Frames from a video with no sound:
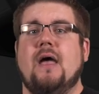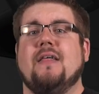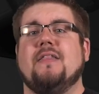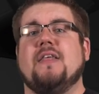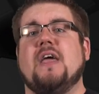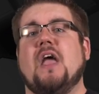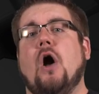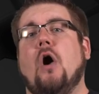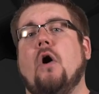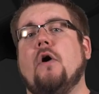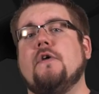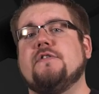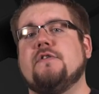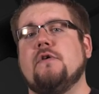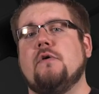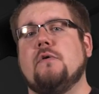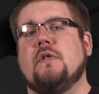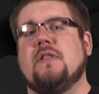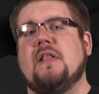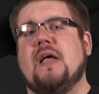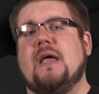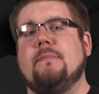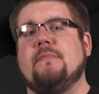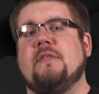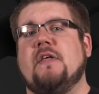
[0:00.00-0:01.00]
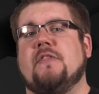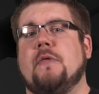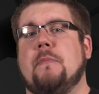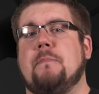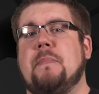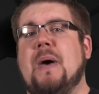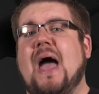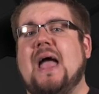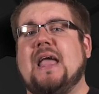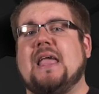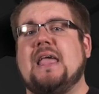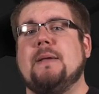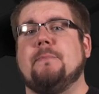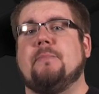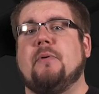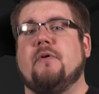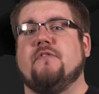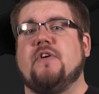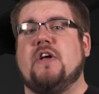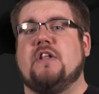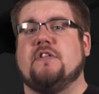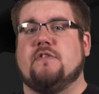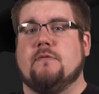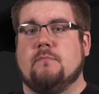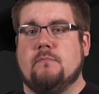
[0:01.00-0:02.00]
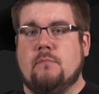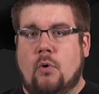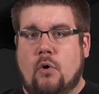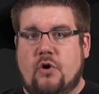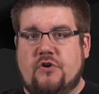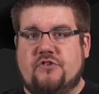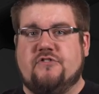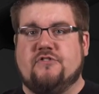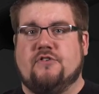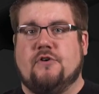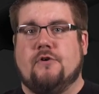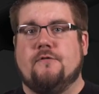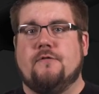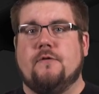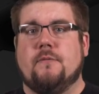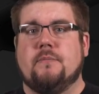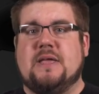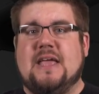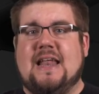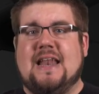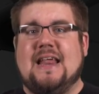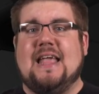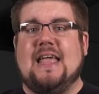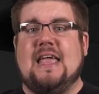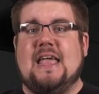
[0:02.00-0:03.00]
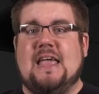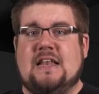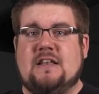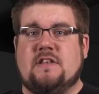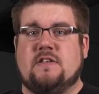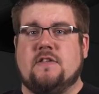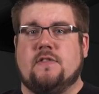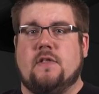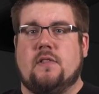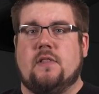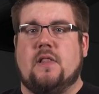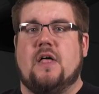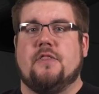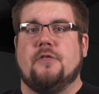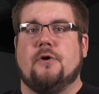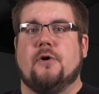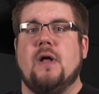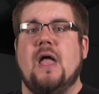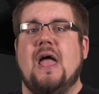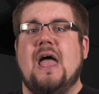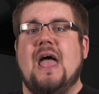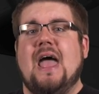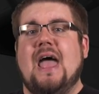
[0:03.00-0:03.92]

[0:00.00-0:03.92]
They also claim that the backing prevents moisture from getting into the leather